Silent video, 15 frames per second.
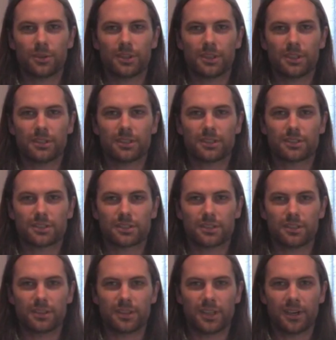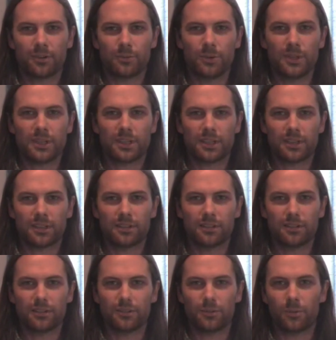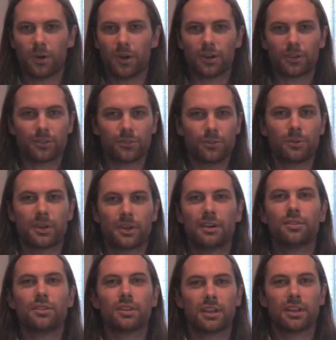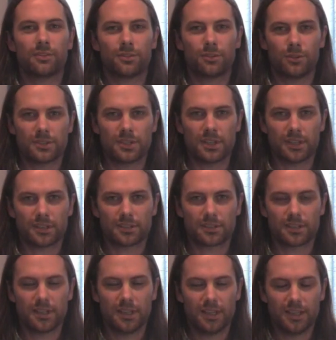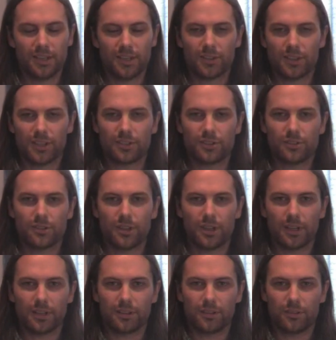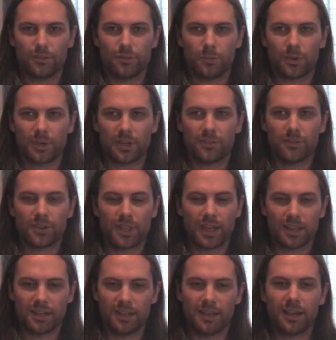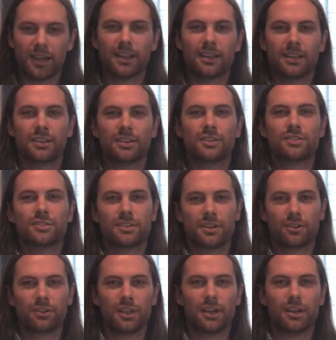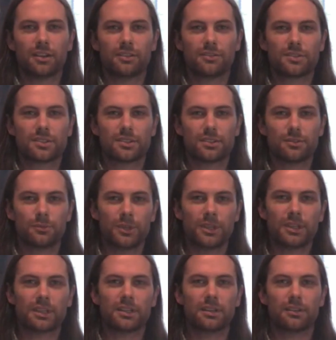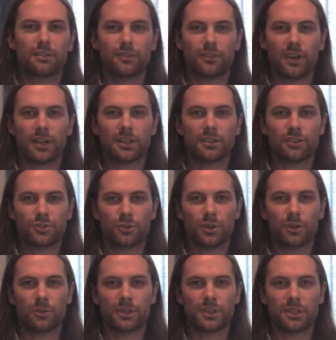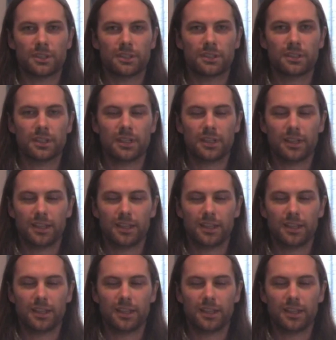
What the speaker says: within us, that we can walk through whatever life throws at us, that whatever that night is in our lives, we can find the joy within